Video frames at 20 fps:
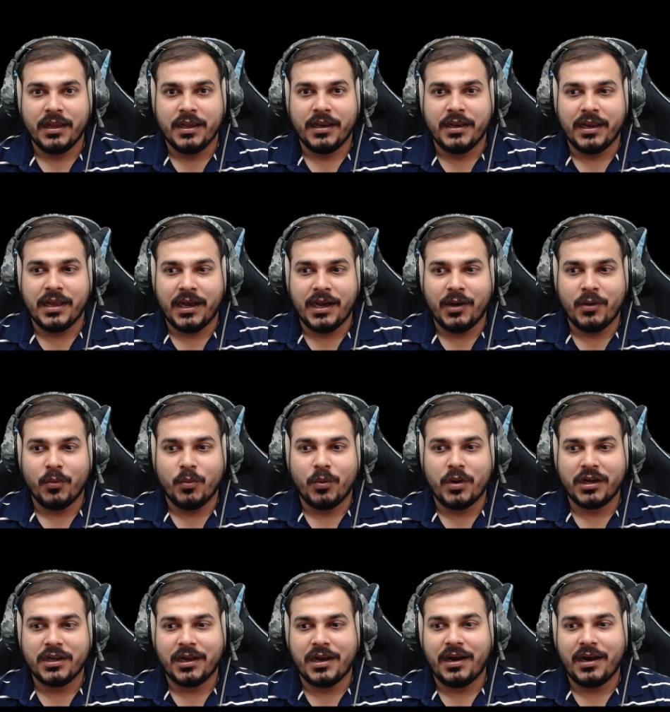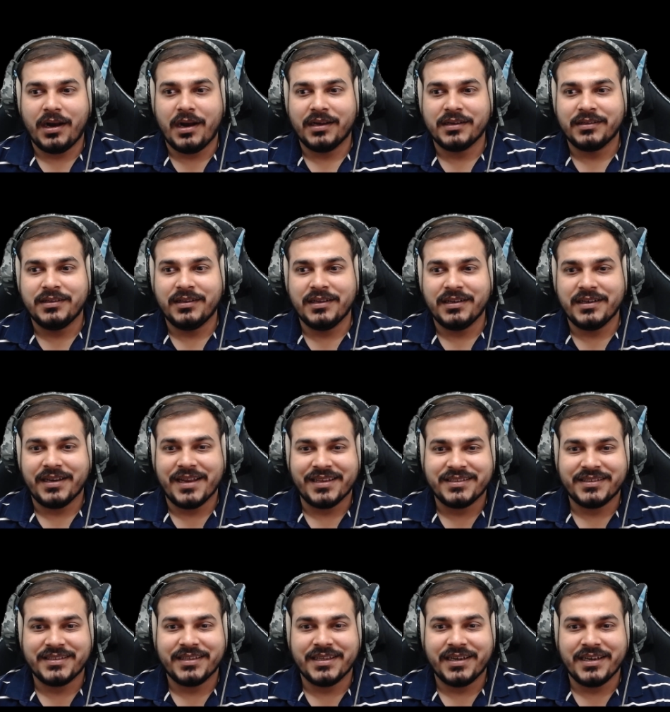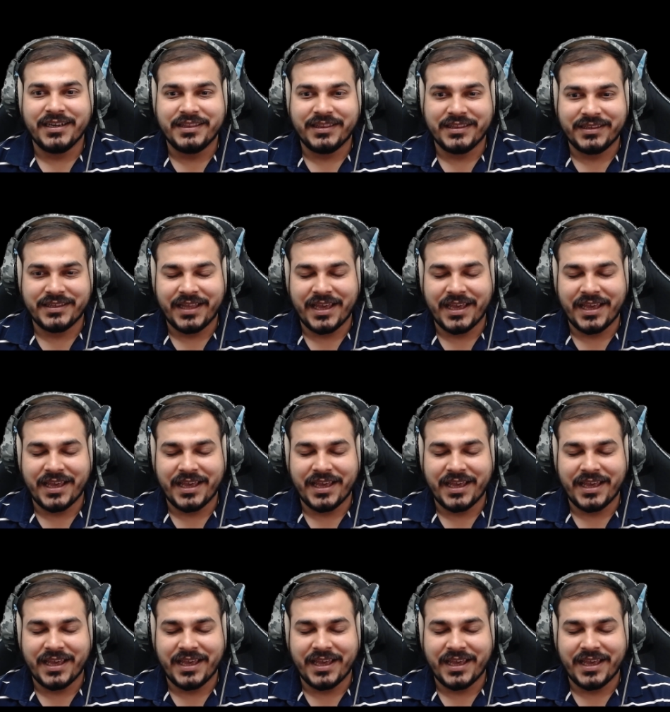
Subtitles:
Now, what are the necessary